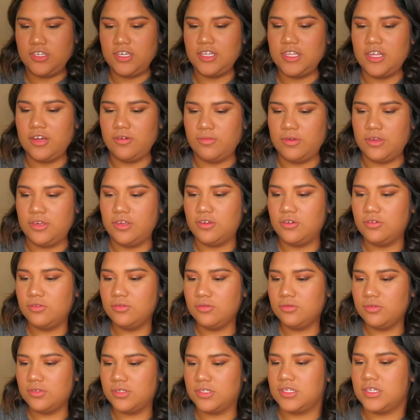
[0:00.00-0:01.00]
shade that we
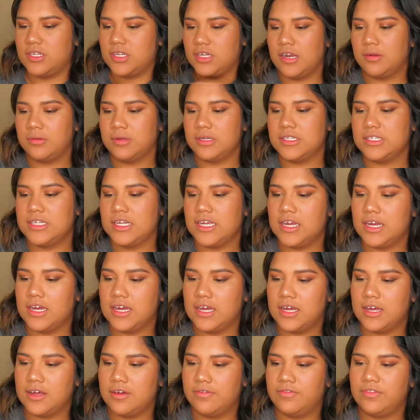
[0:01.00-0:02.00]
used. I'm gonna take
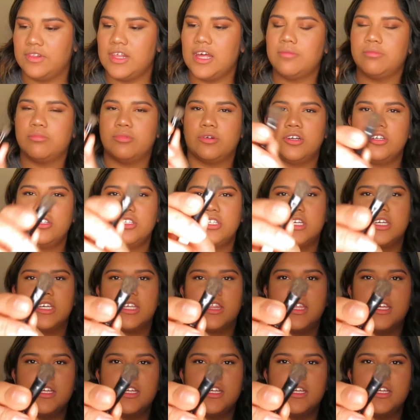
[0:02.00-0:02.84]
a flat brush like